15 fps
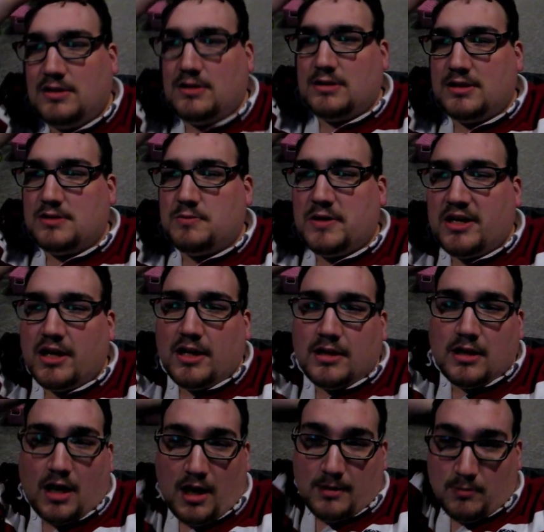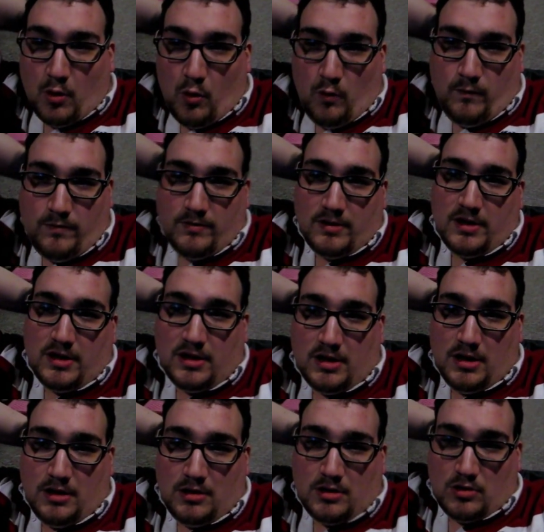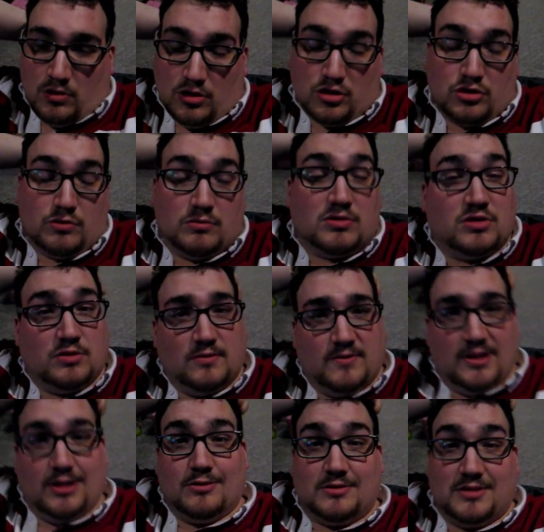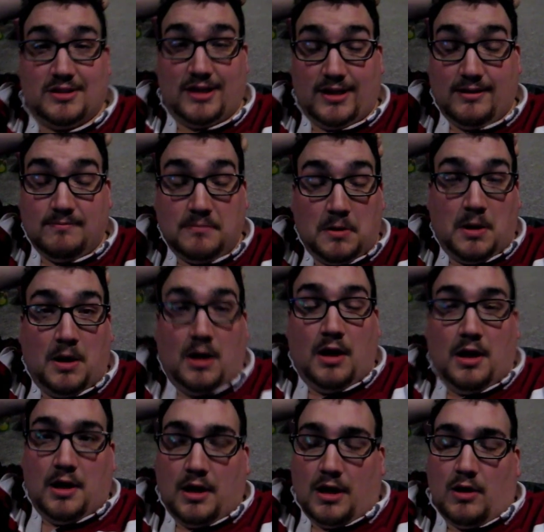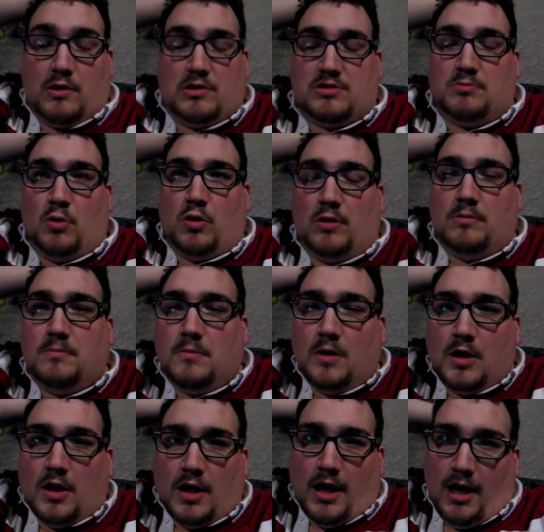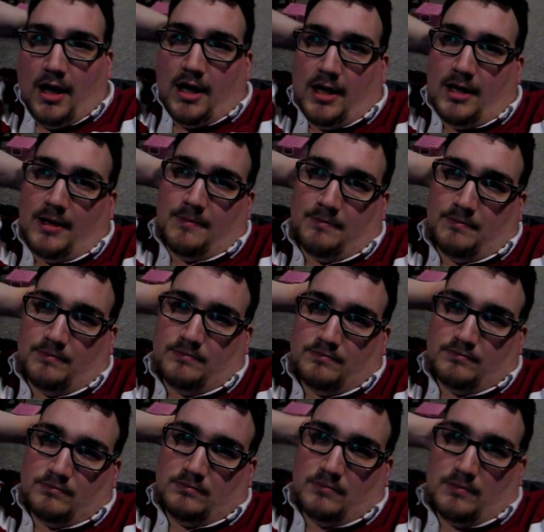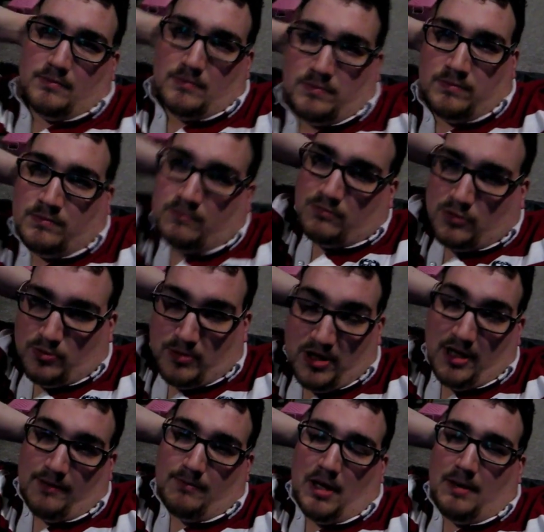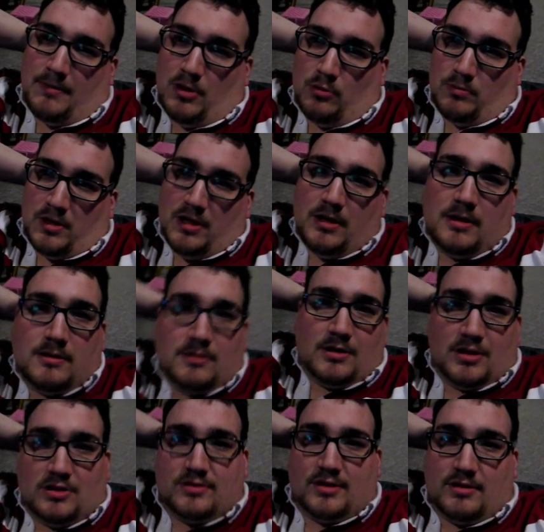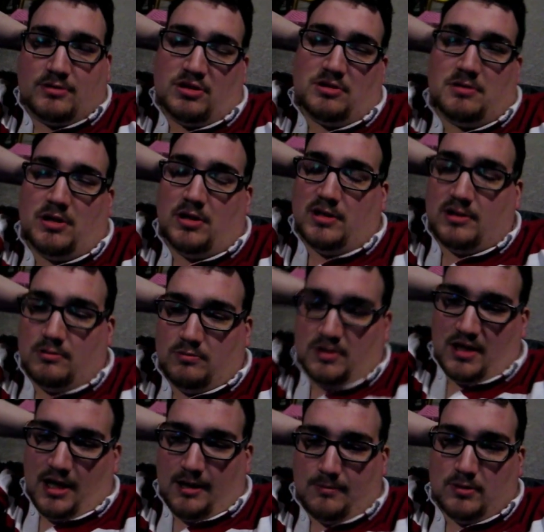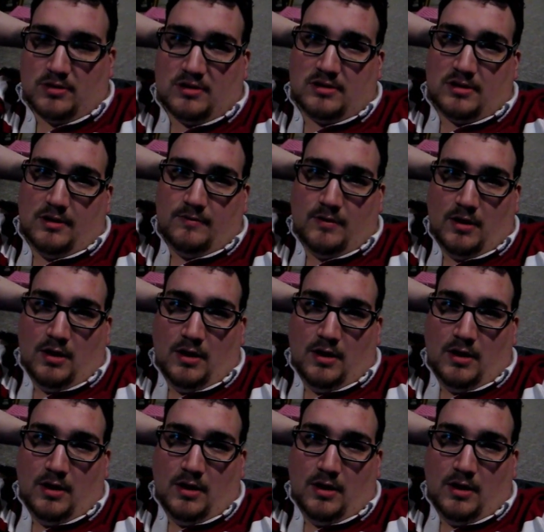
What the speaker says: This weekend, I'm hopefully going to shoot two videos today, or tomorrow. I might have Mom help me, because just to help with the cameras and stuff.